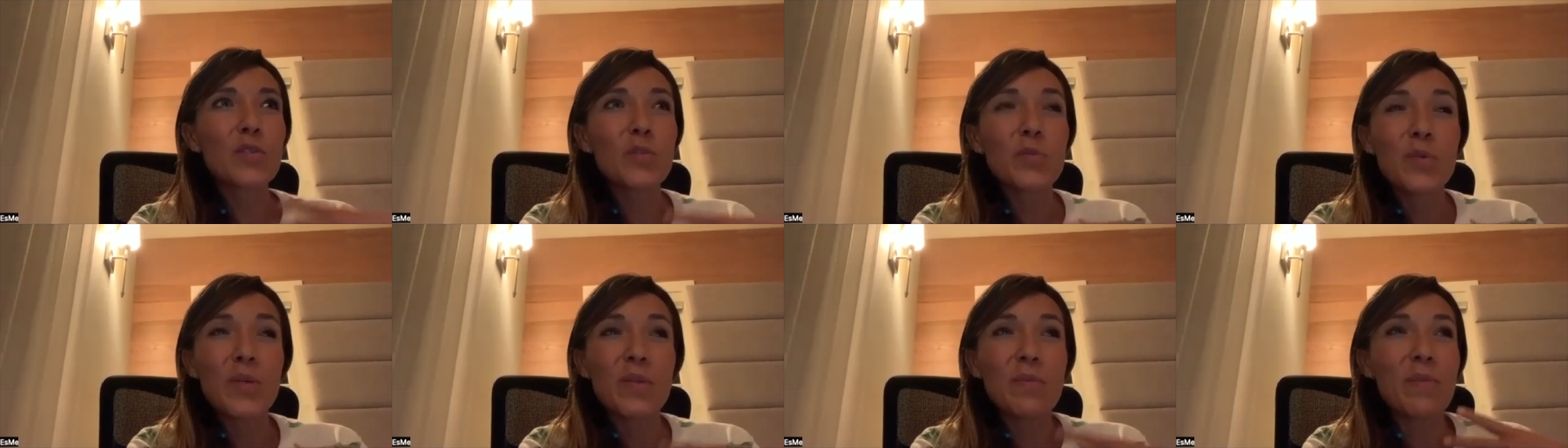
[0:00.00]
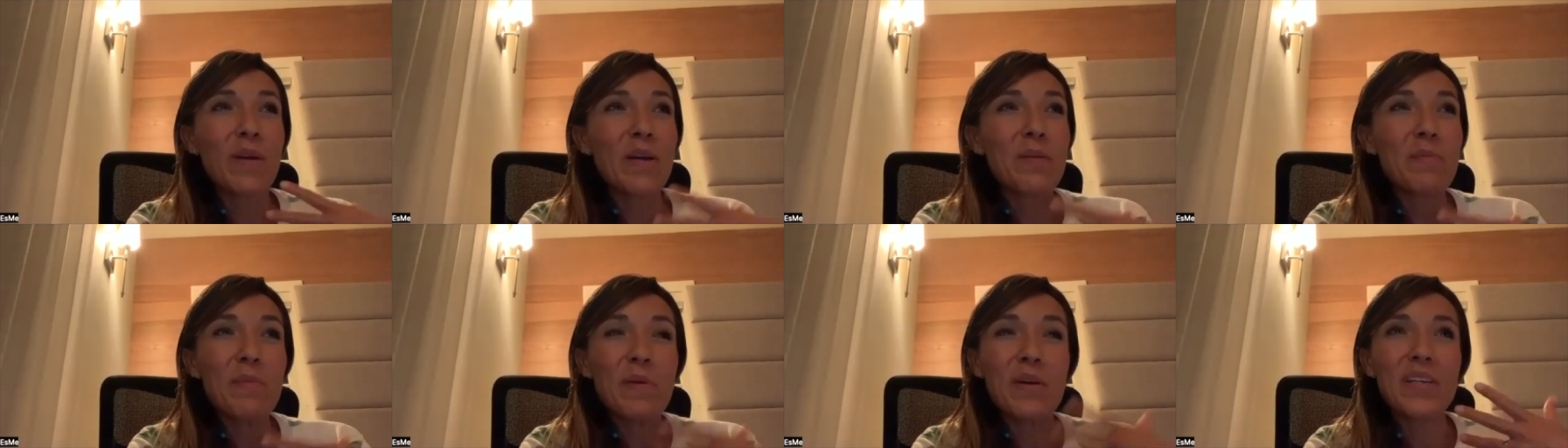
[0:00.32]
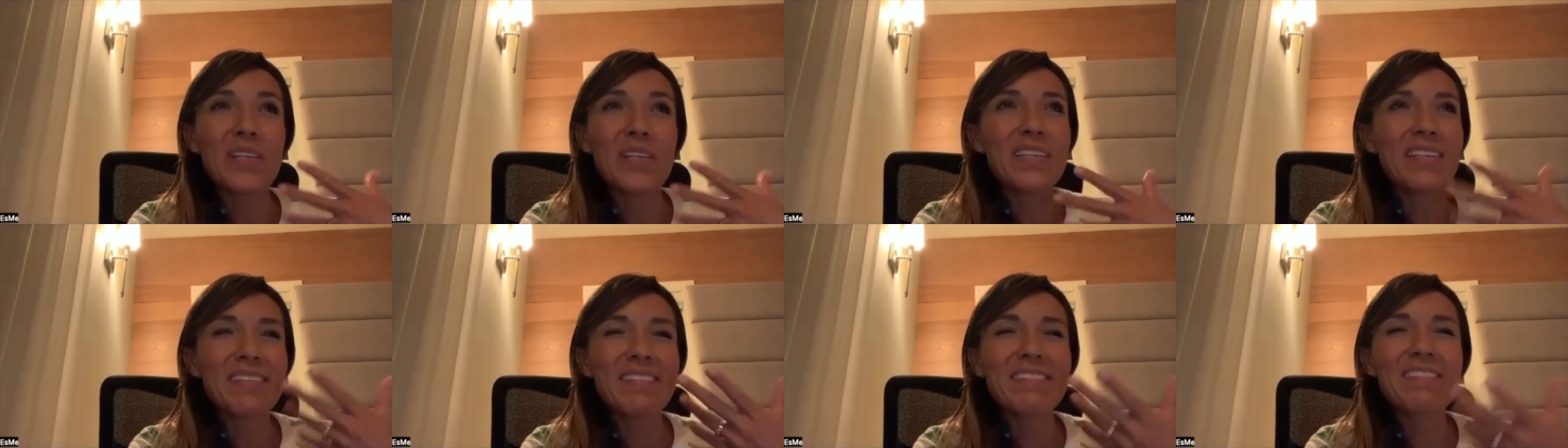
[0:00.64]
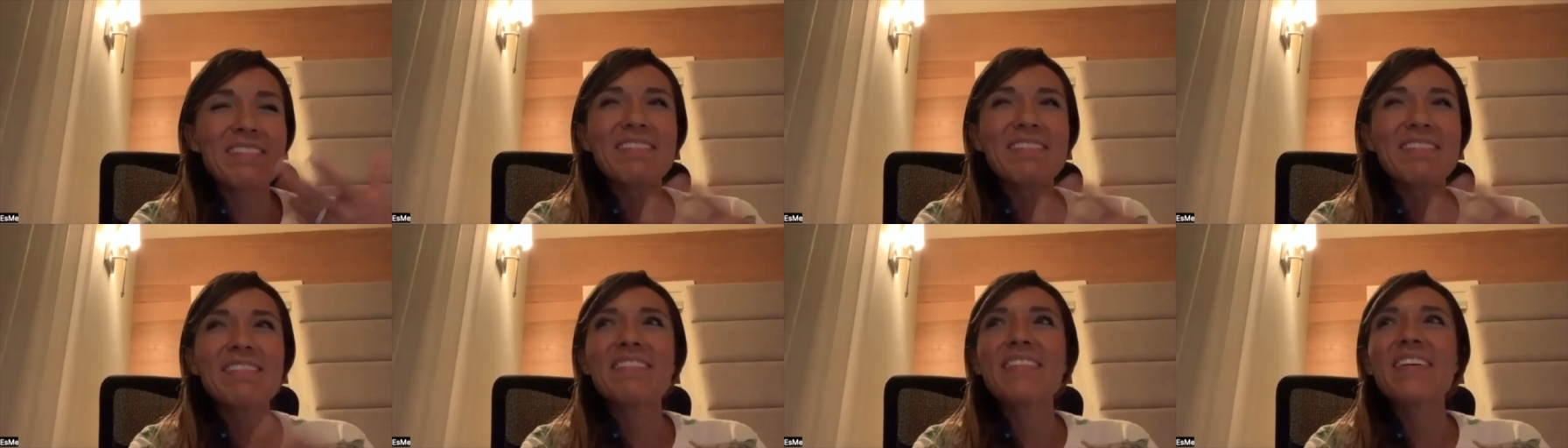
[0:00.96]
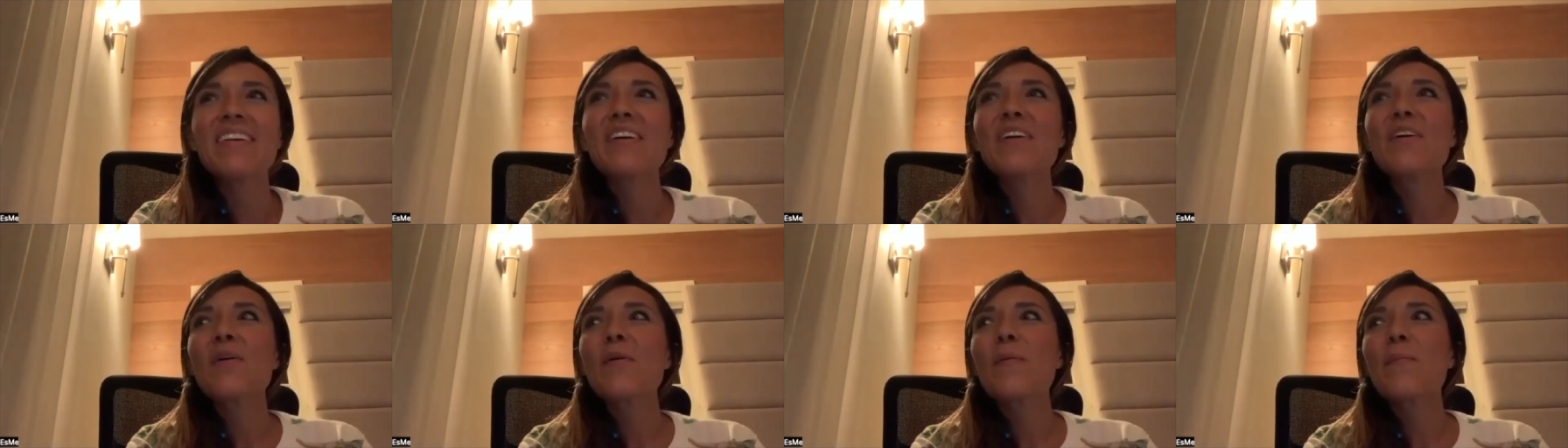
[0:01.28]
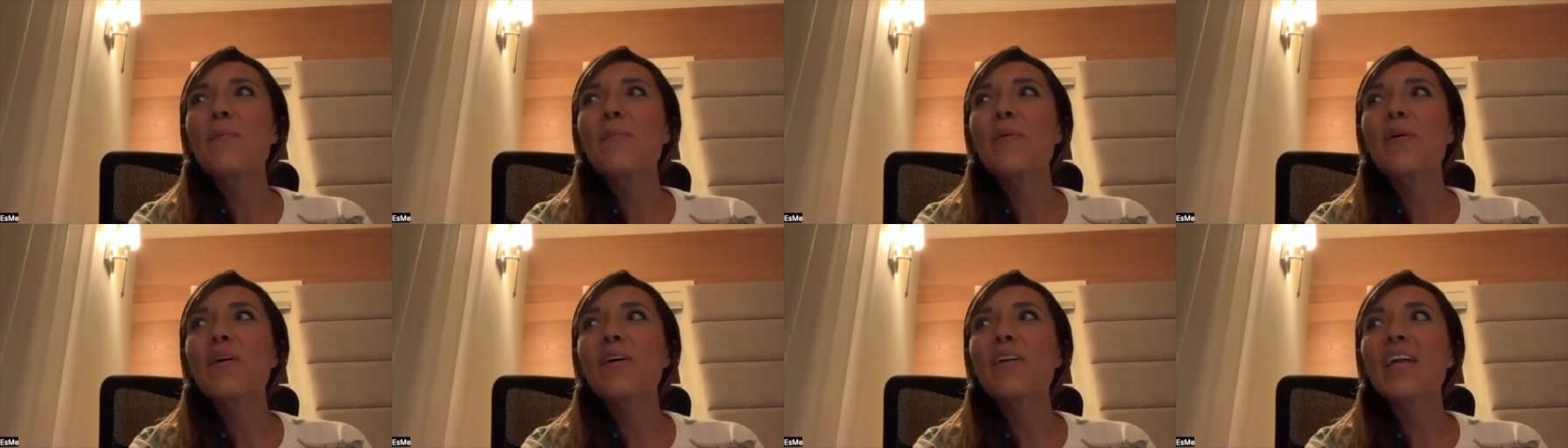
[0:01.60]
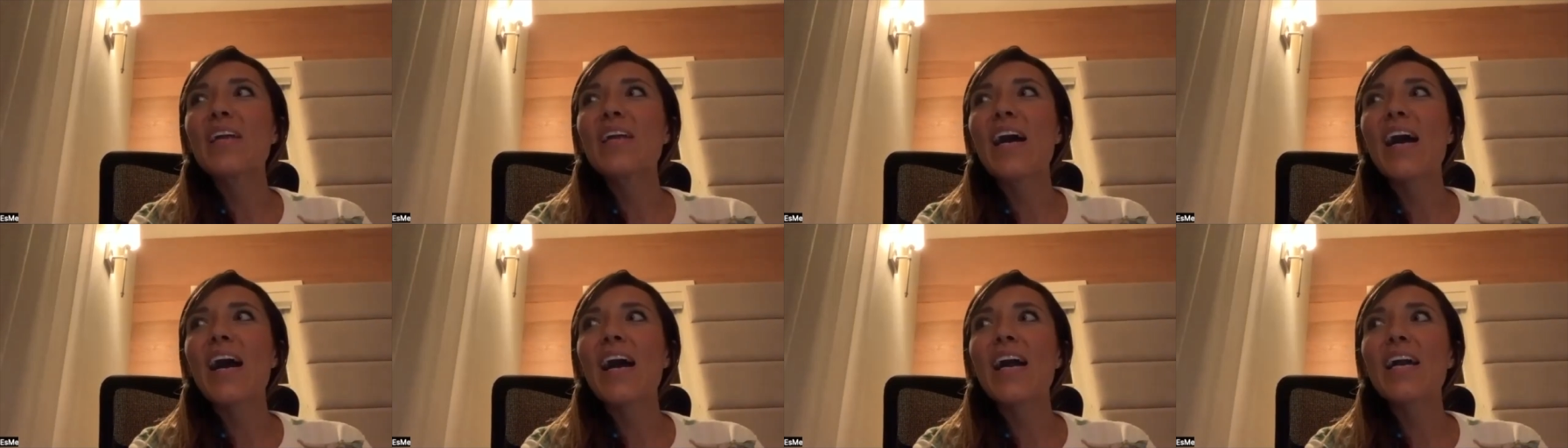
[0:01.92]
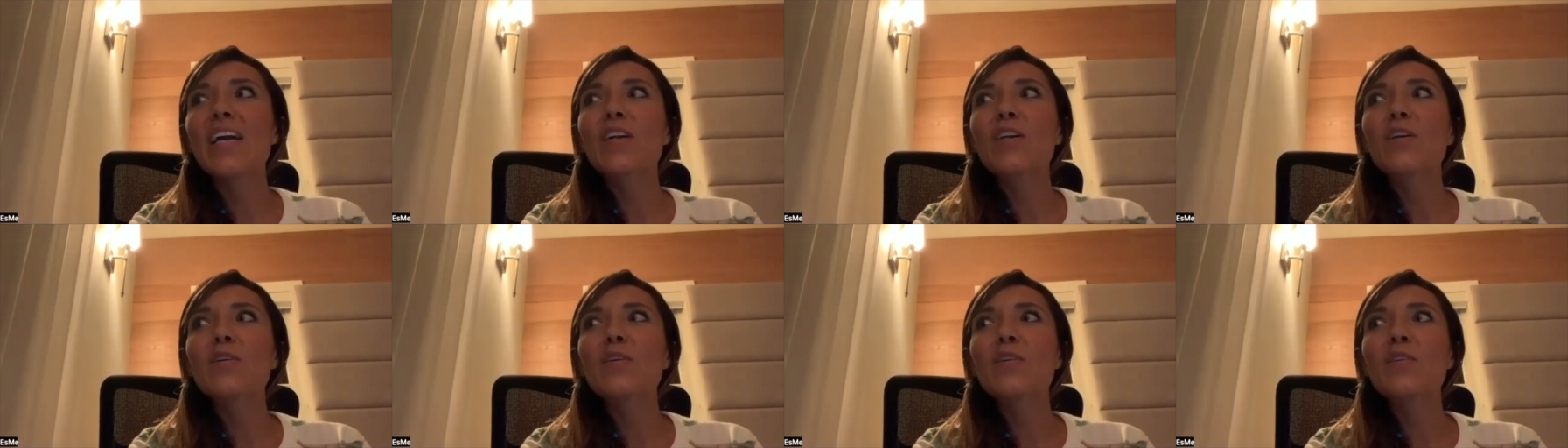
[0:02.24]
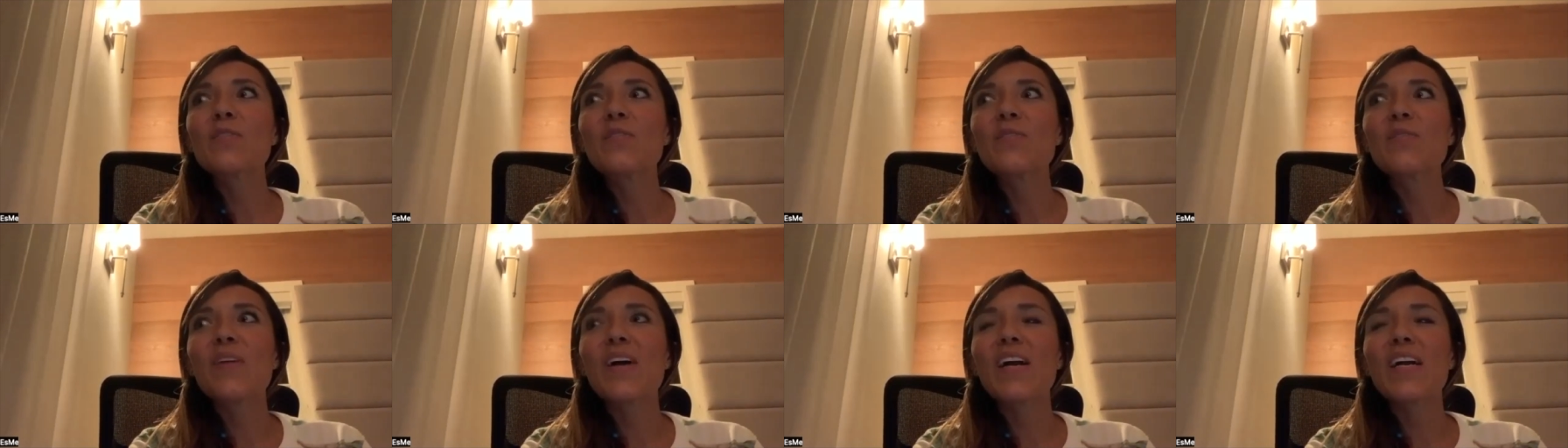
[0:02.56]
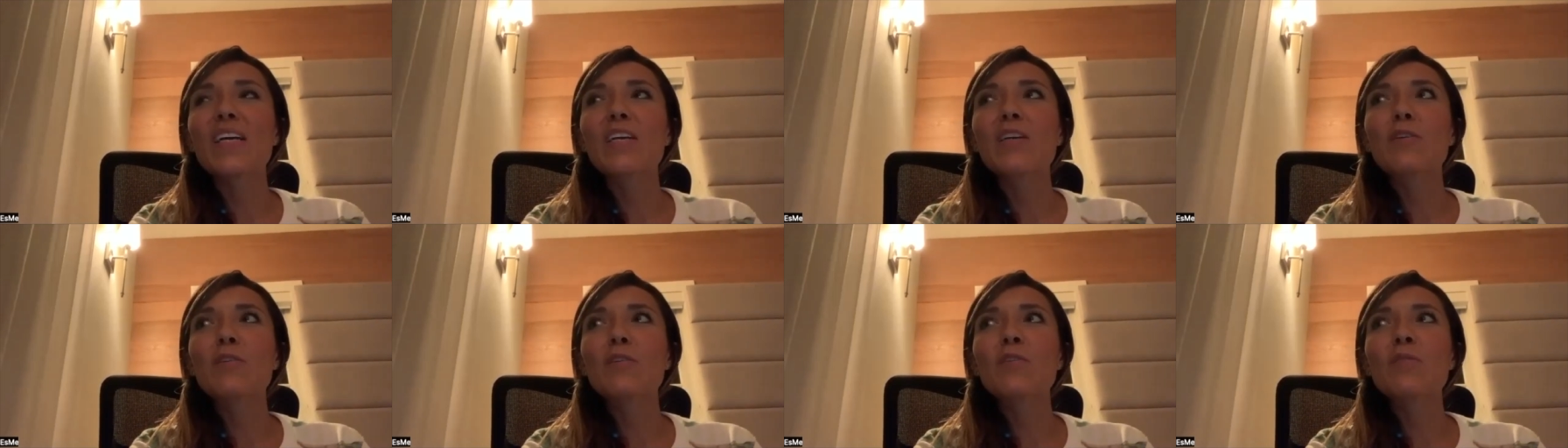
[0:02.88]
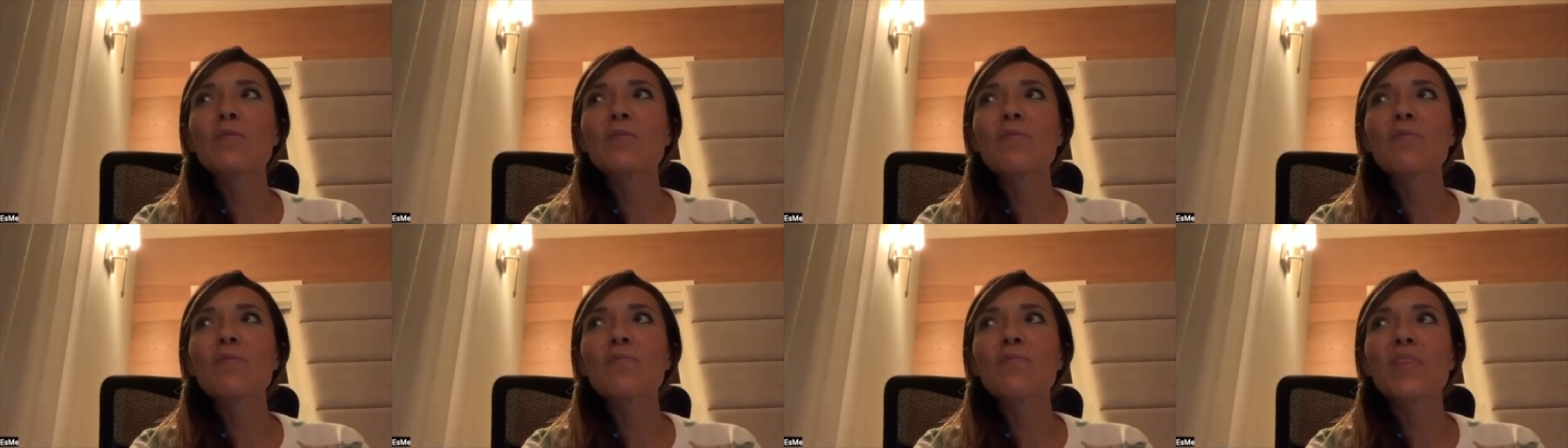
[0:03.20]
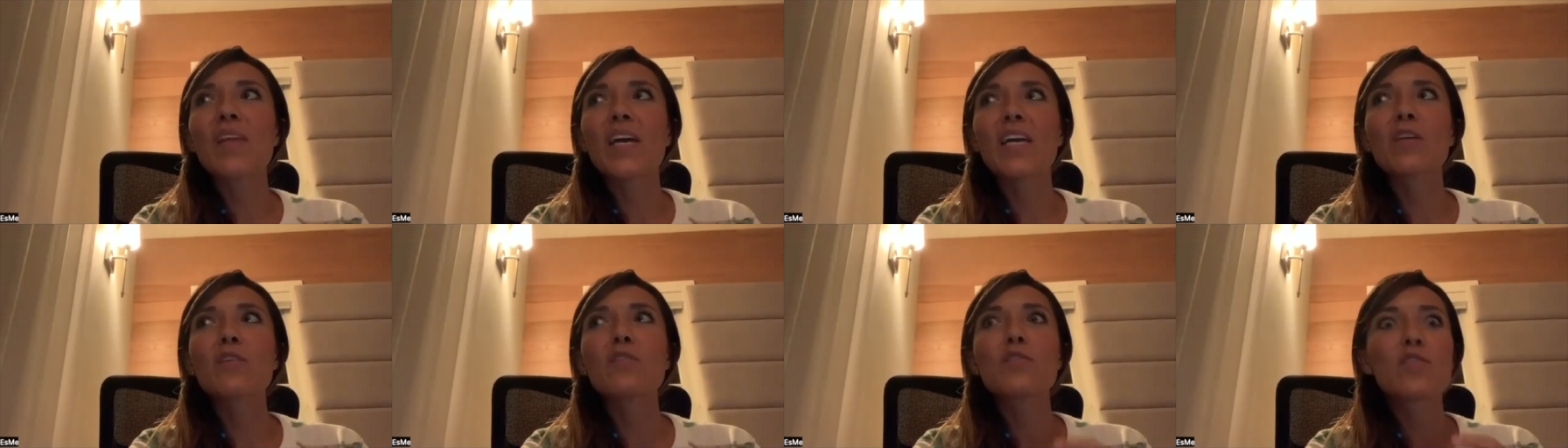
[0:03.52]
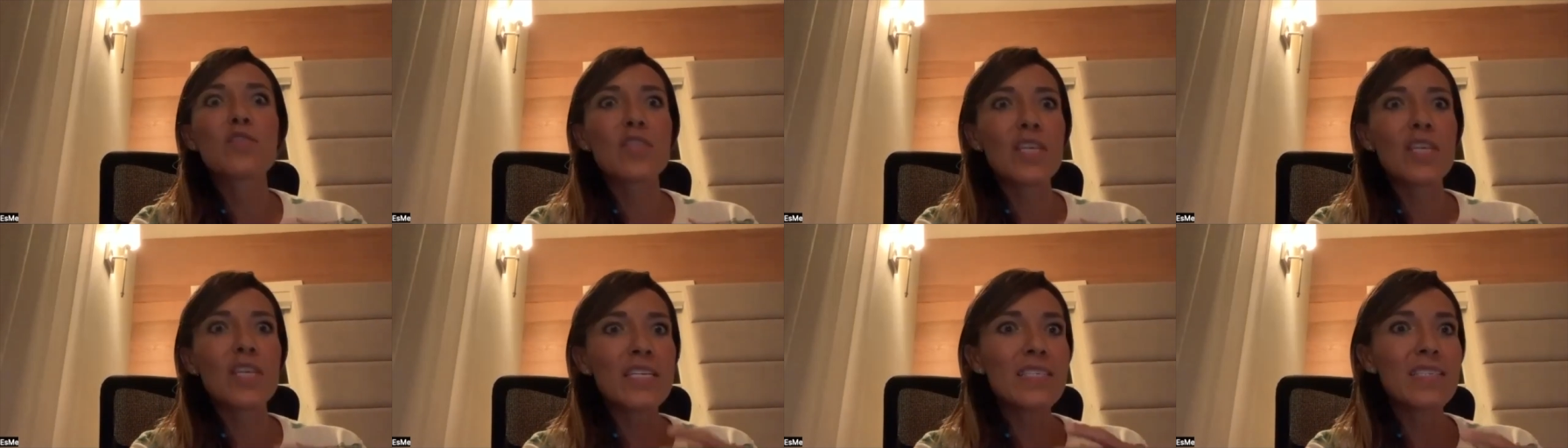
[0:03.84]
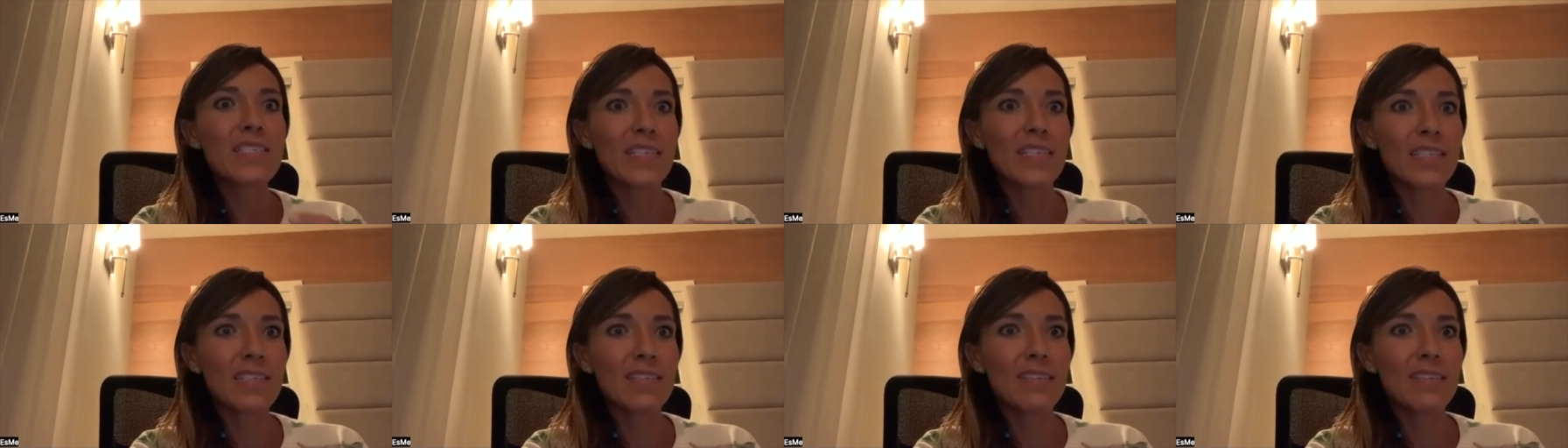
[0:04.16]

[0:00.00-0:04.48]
with my body, but I could I could I could sense it.